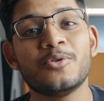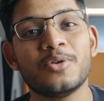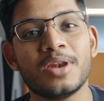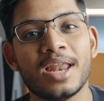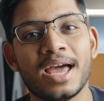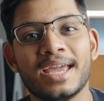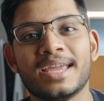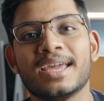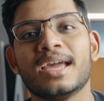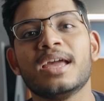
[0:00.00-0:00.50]
you
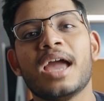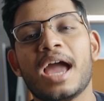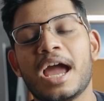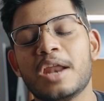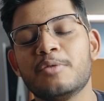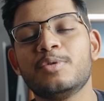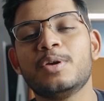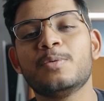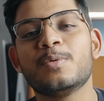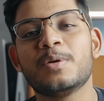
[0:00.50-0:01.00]
like,
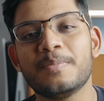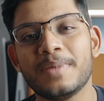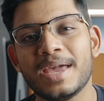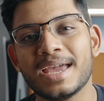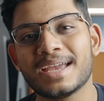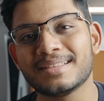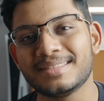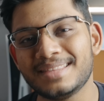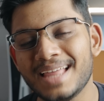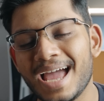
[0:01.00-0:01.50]
and we will
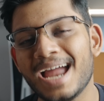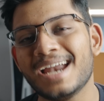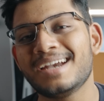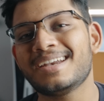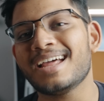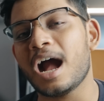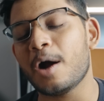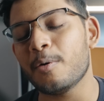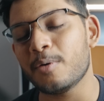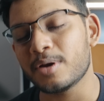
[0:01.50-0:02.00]
make
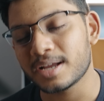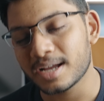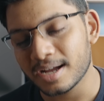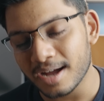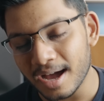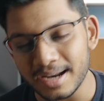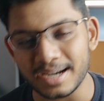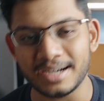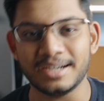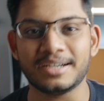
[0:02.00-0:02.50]
that our
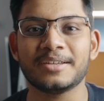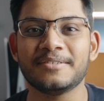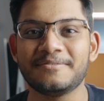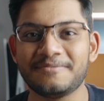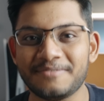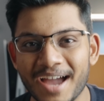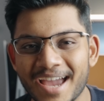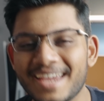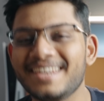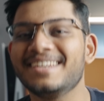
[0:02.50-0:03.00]
current
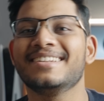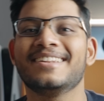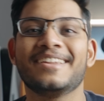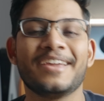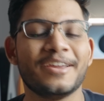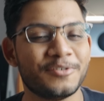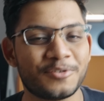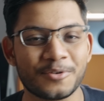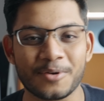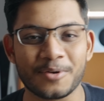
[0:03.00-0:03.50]
final
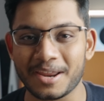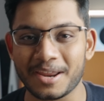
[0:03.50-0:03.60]
intro